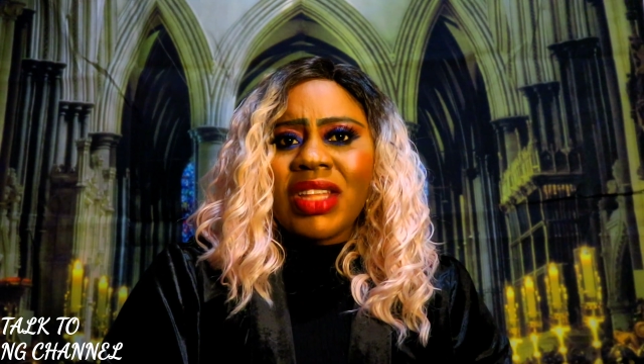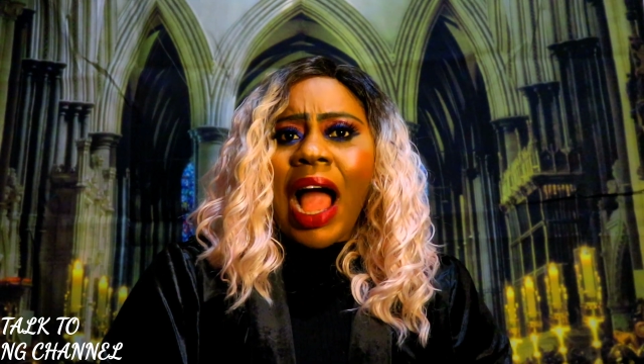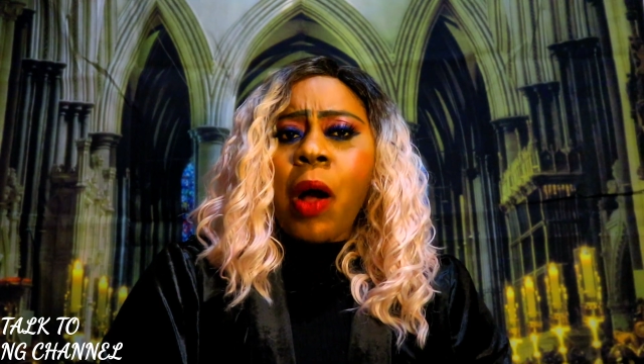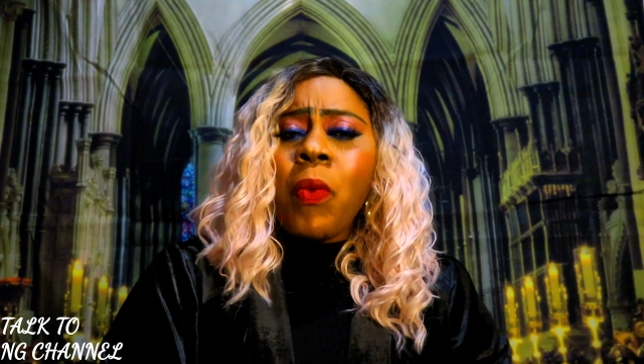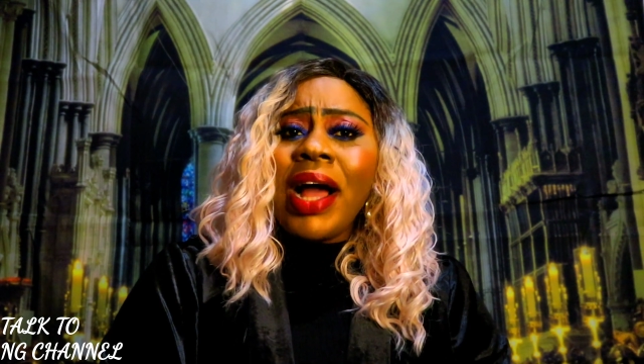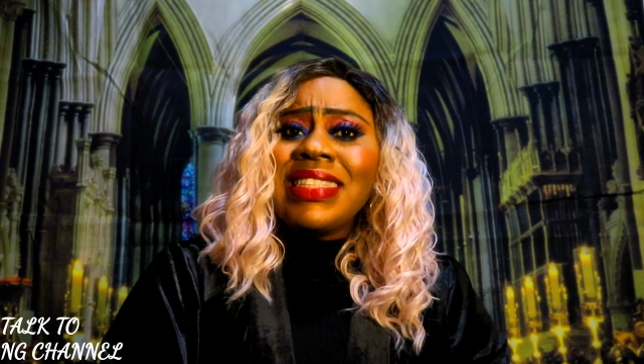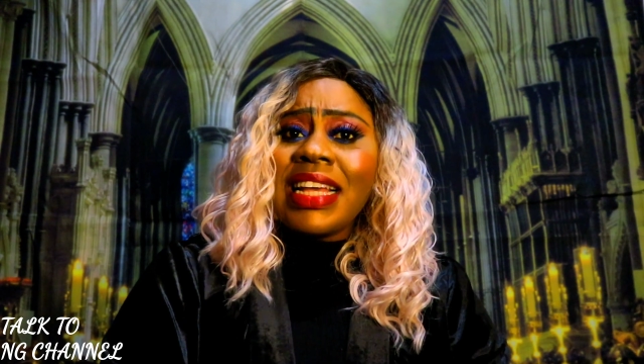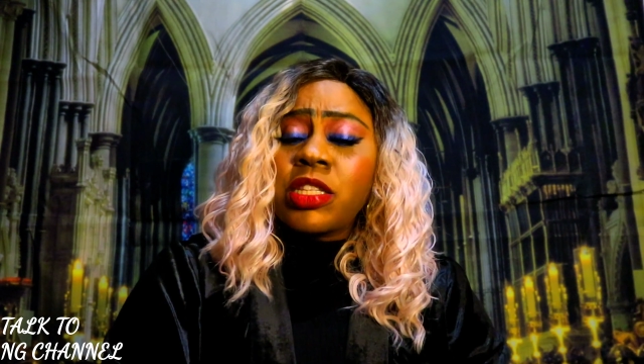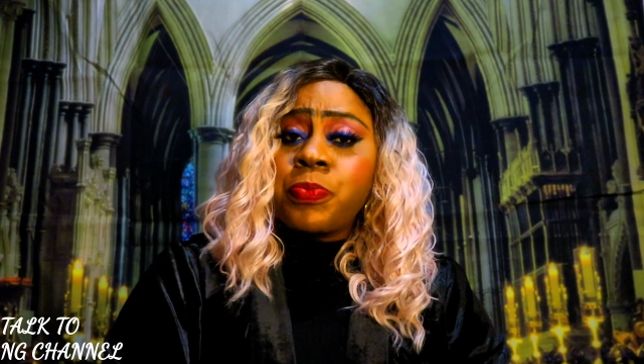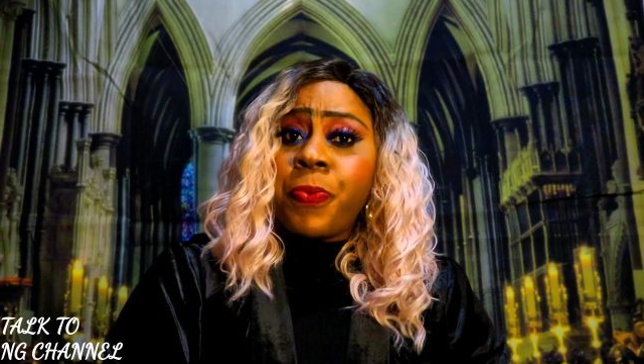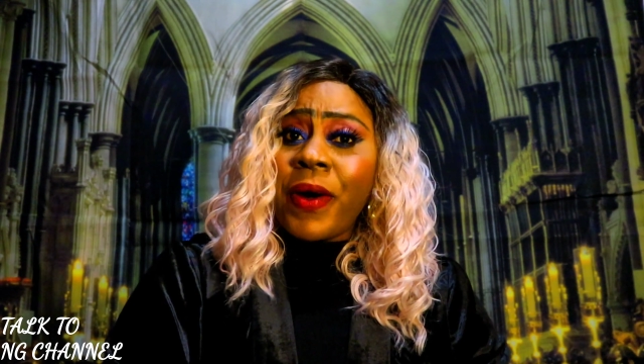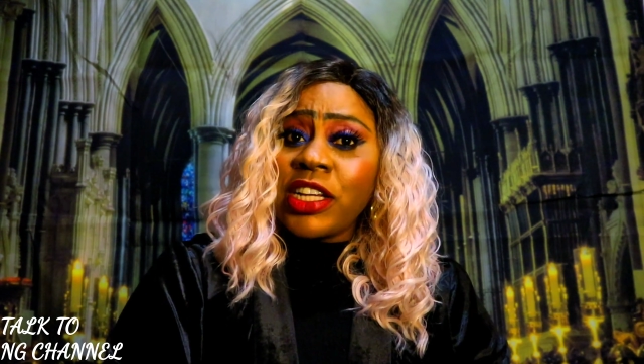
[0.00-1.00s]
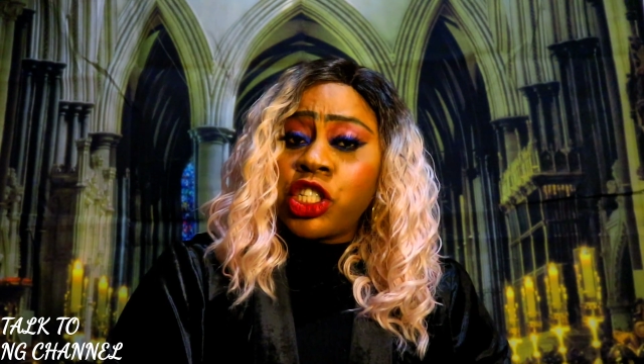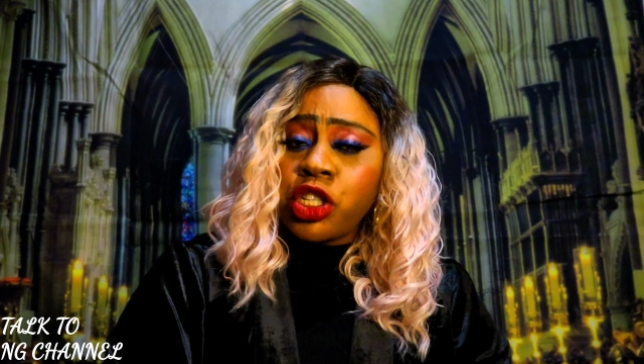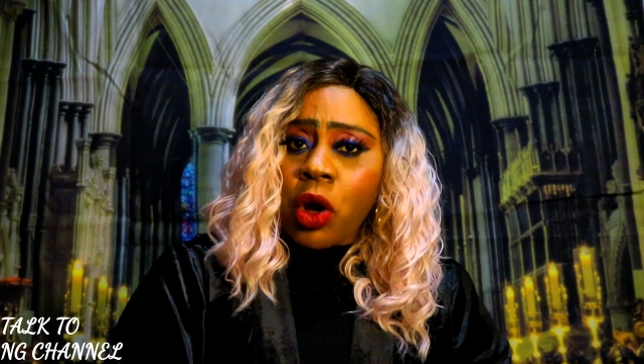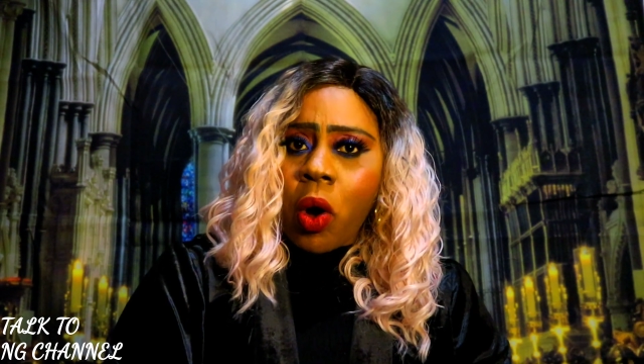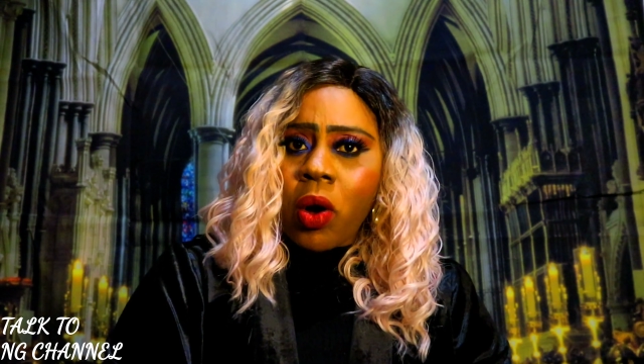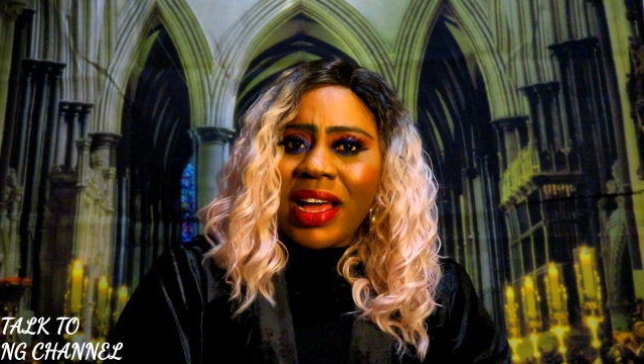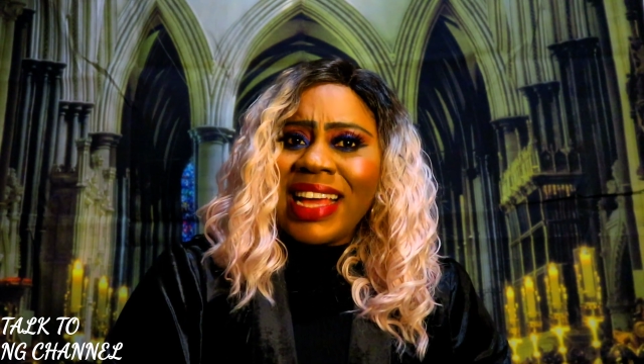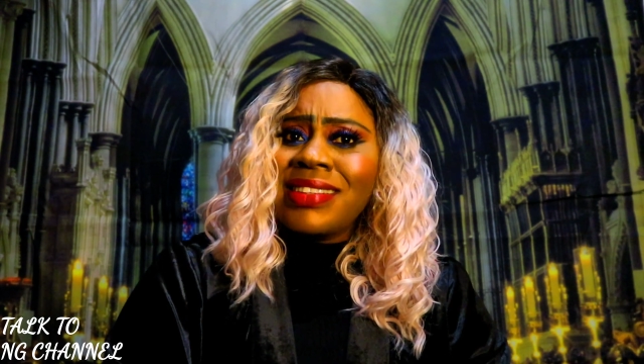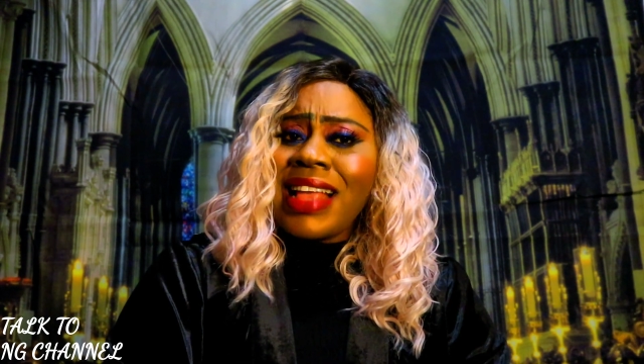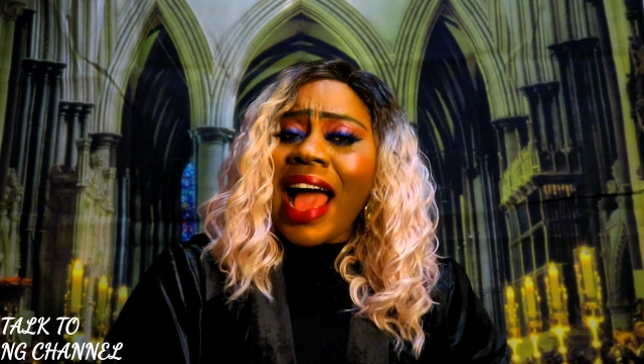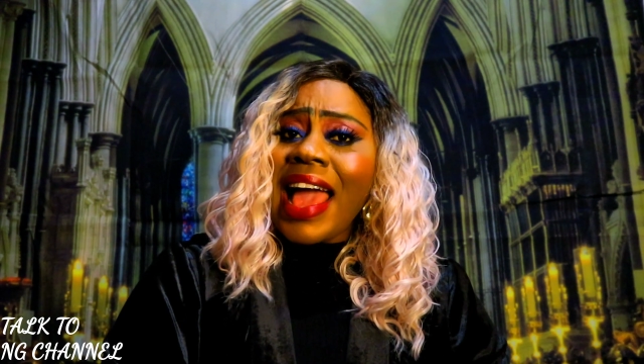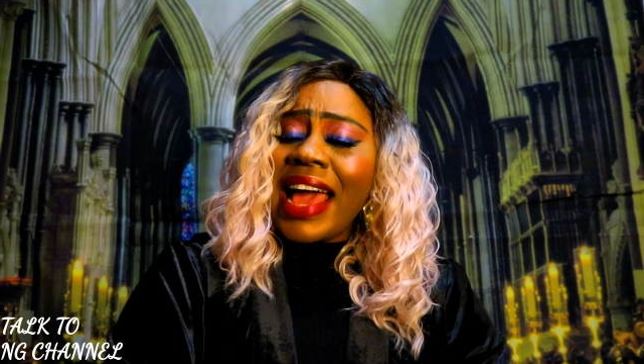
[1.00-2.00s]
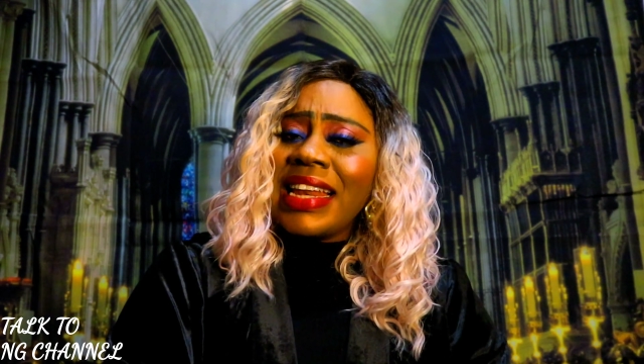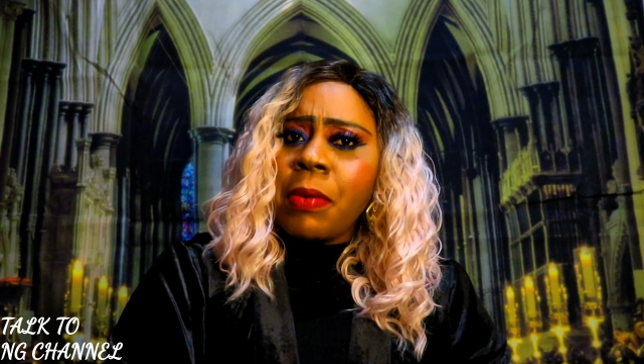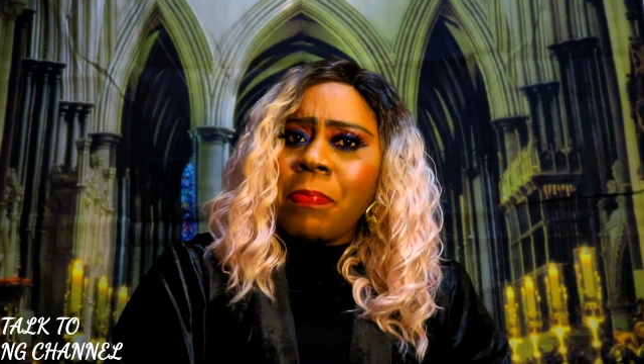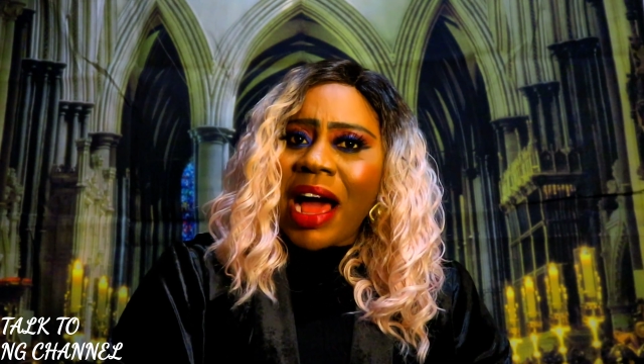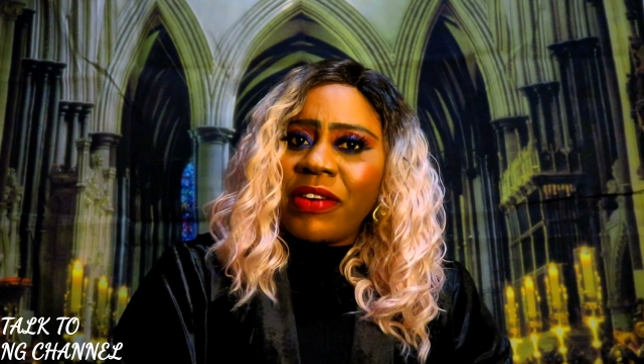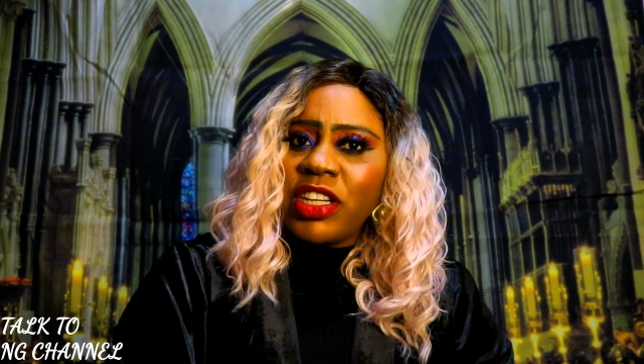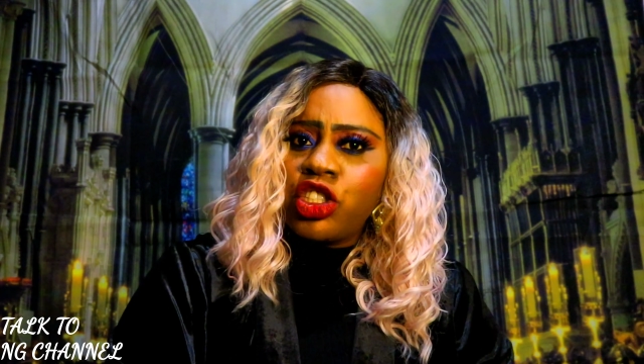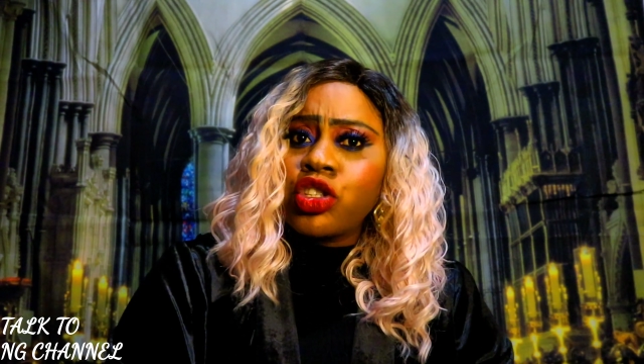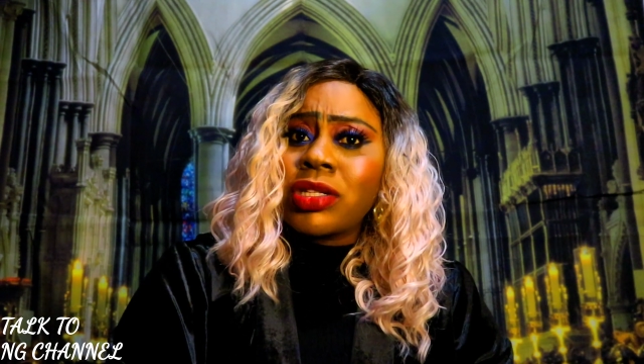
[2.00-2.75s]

And when there's pressure in that early marriage,